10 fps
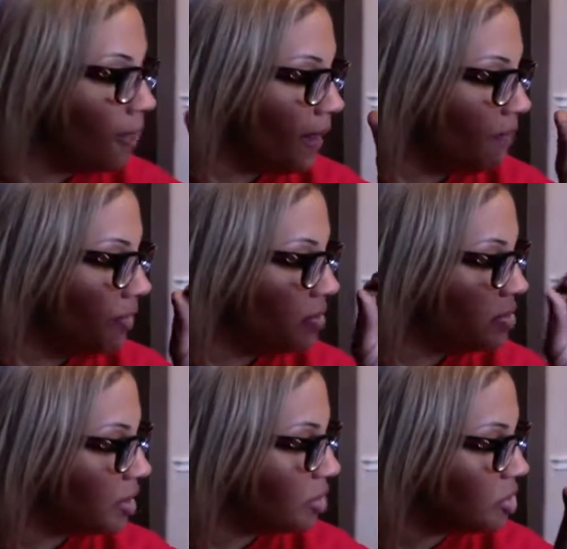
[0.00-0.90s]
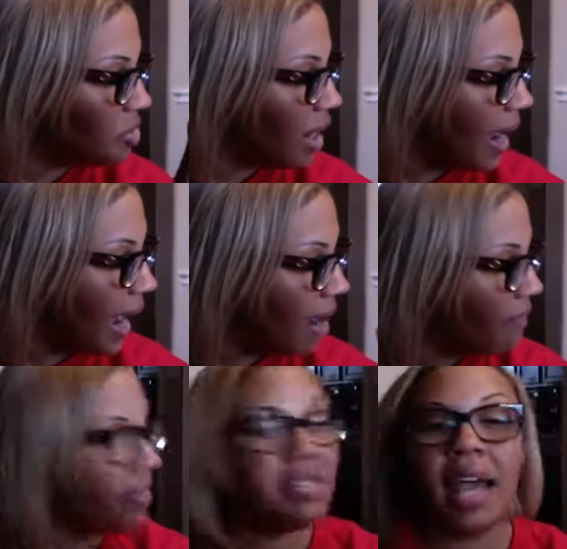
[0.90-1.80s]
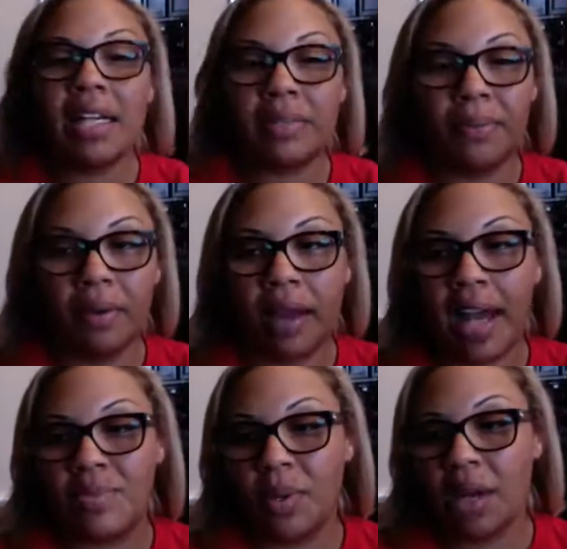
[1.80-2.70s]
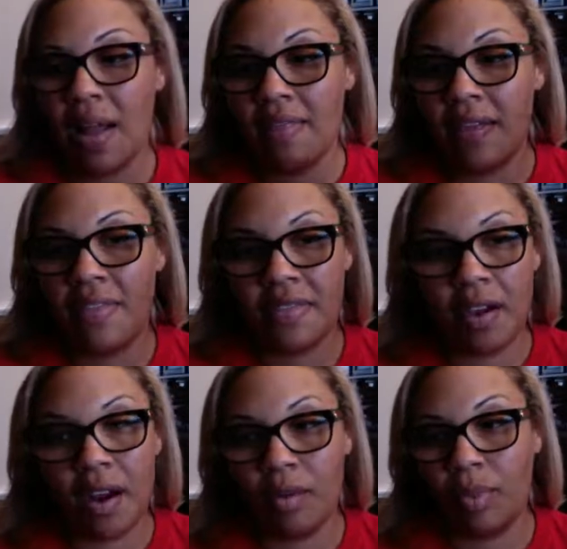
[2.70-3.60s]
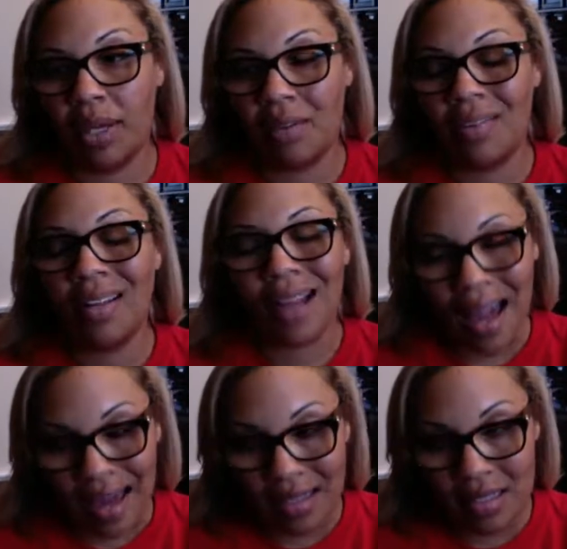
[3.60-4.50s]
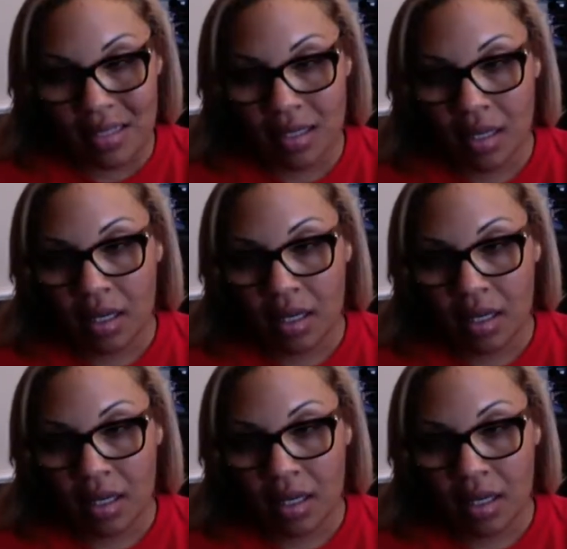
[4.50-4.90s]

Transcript: if you still do not have the textbook, as we are in the 3rd week of class,